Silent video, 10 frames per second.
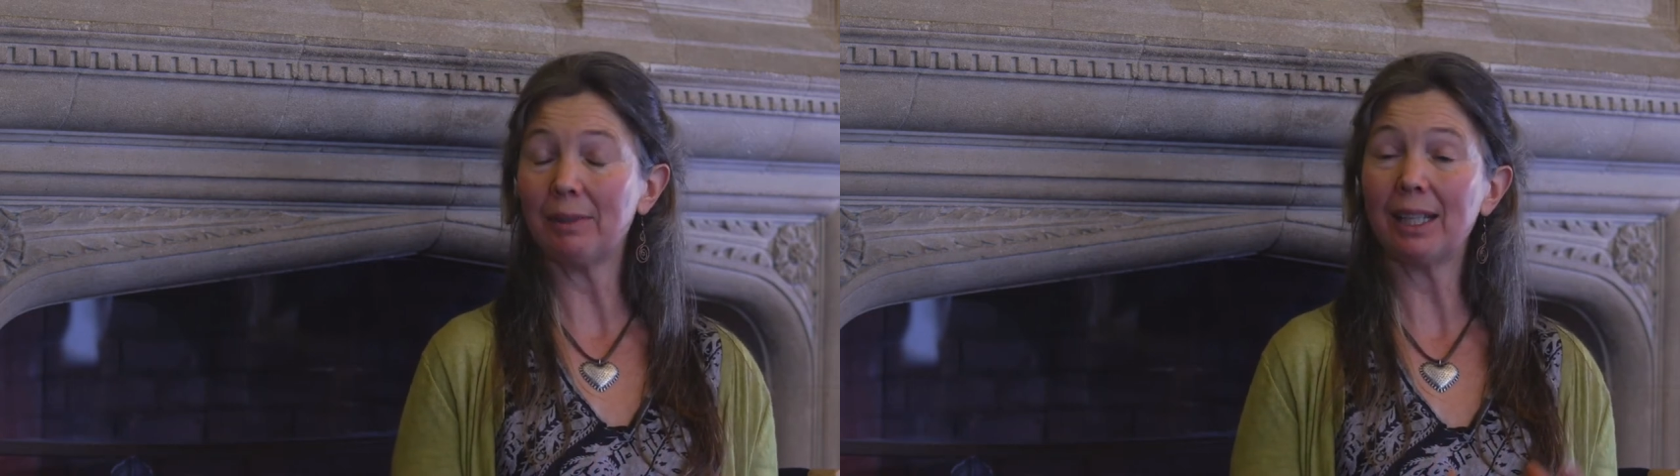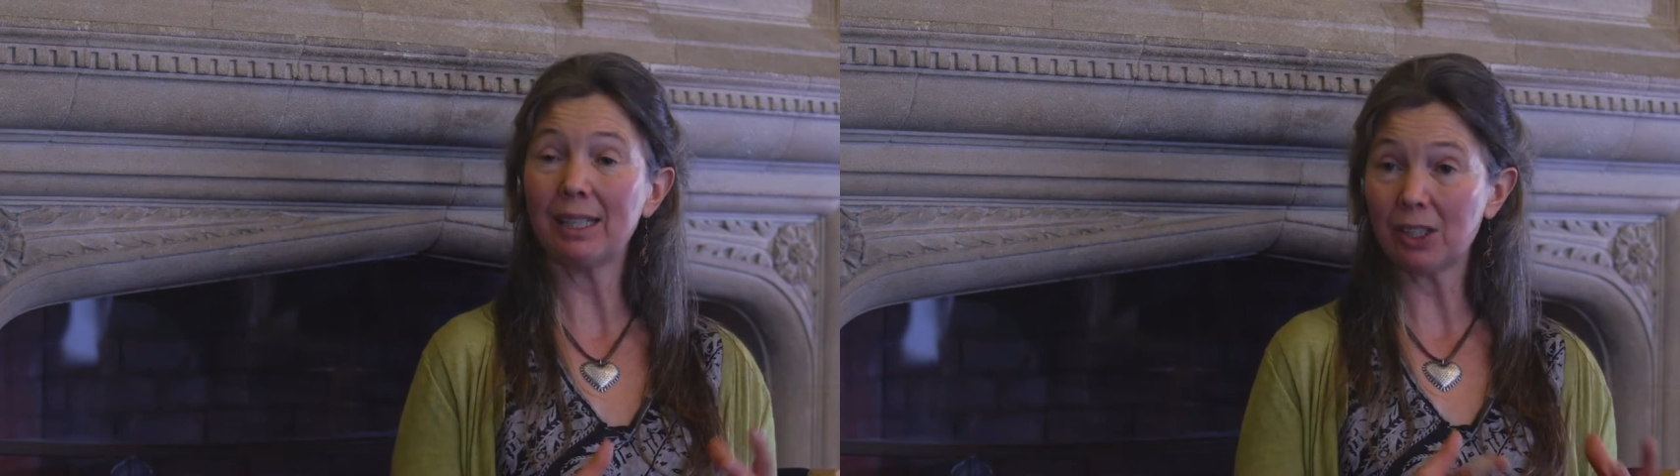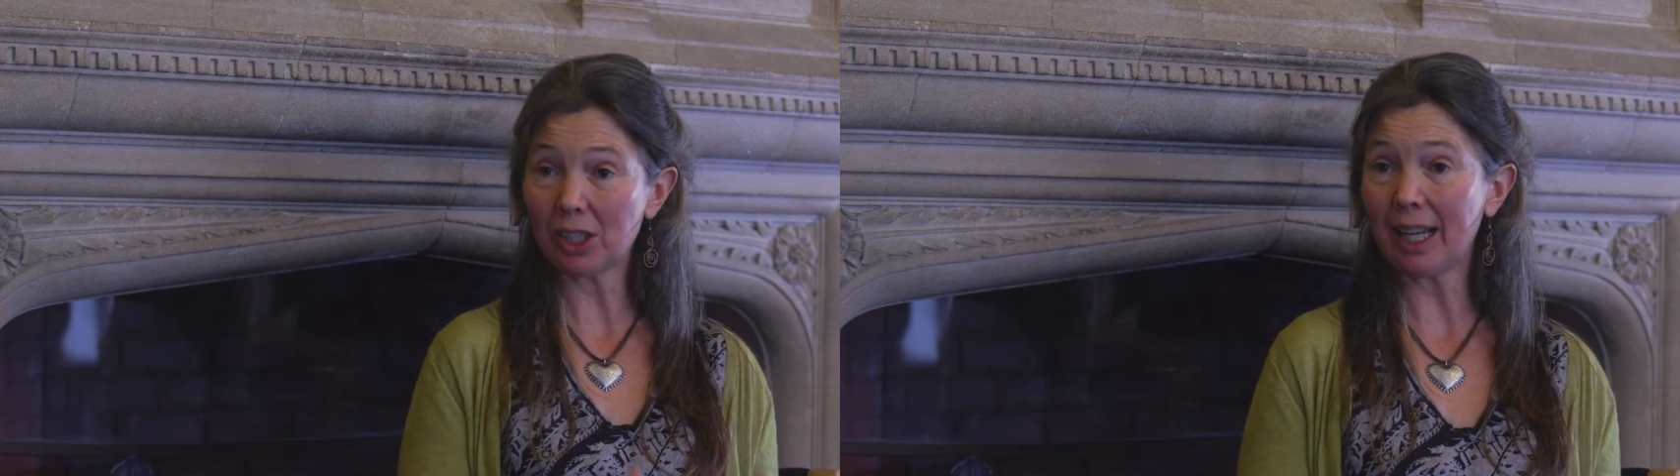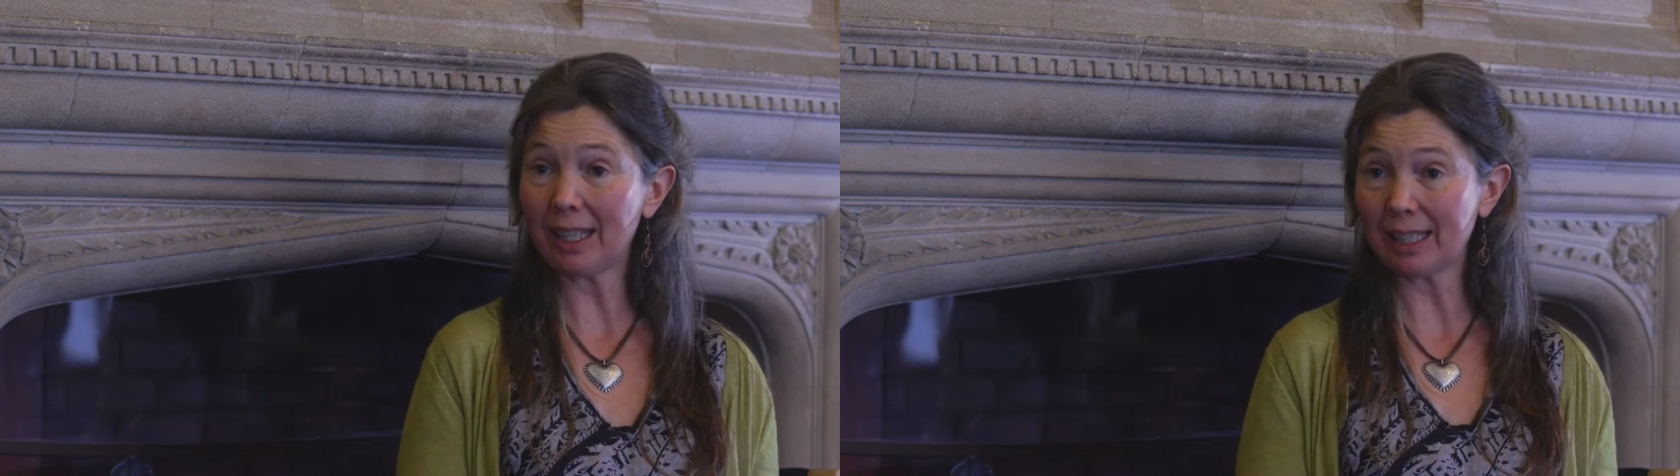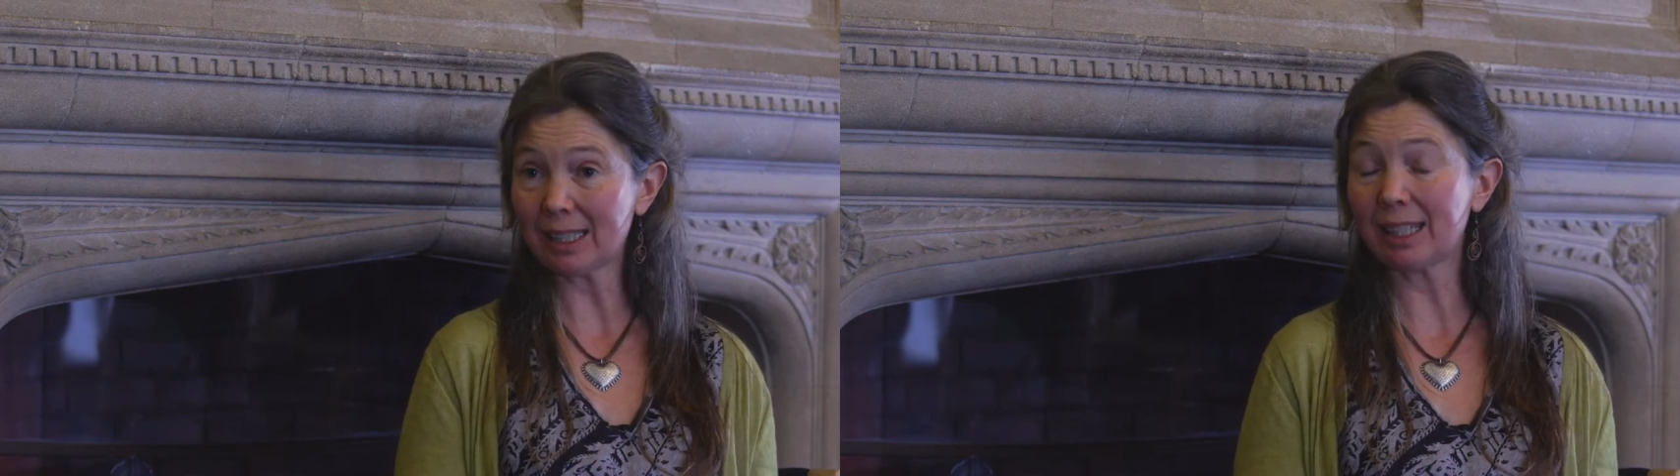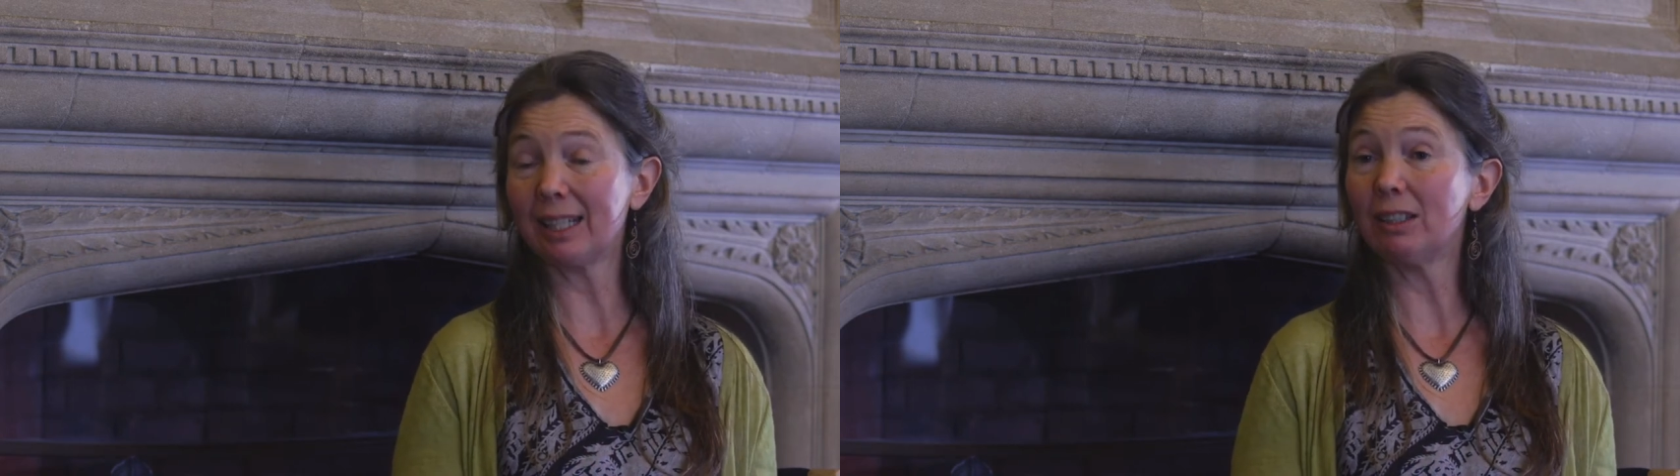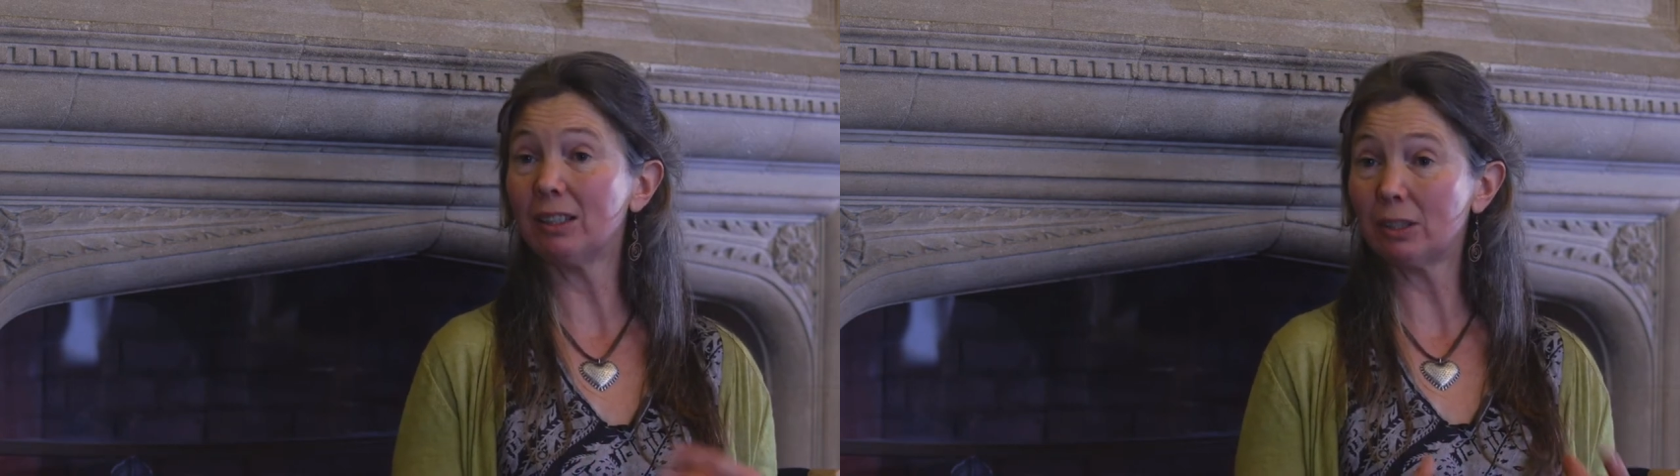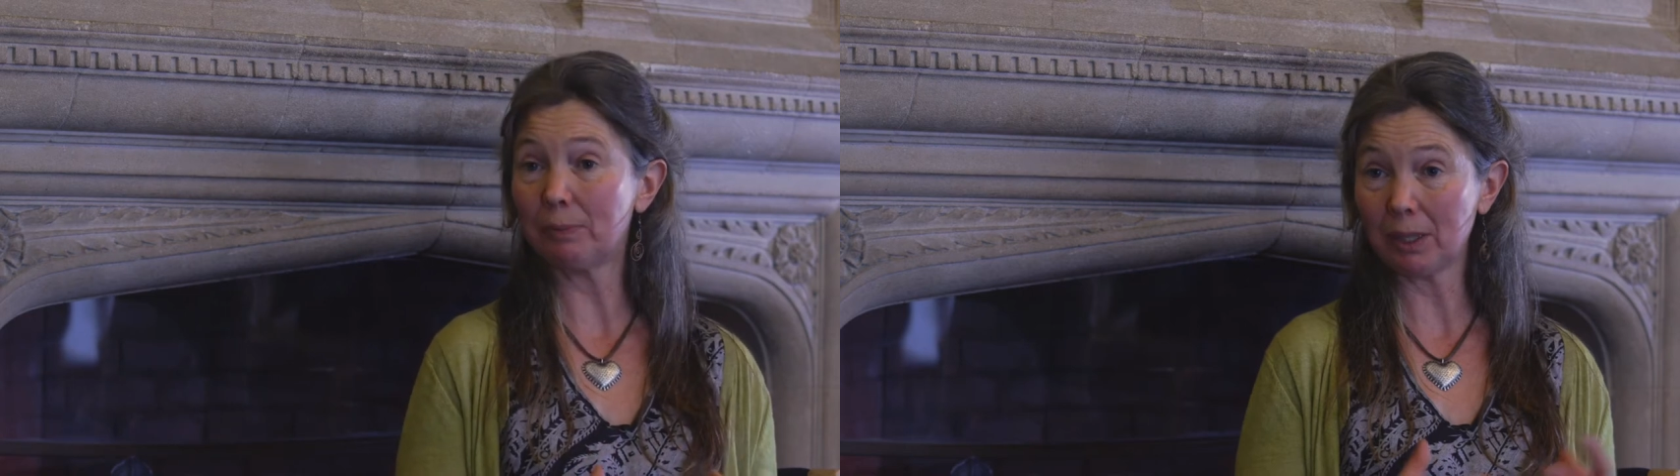and share their skills,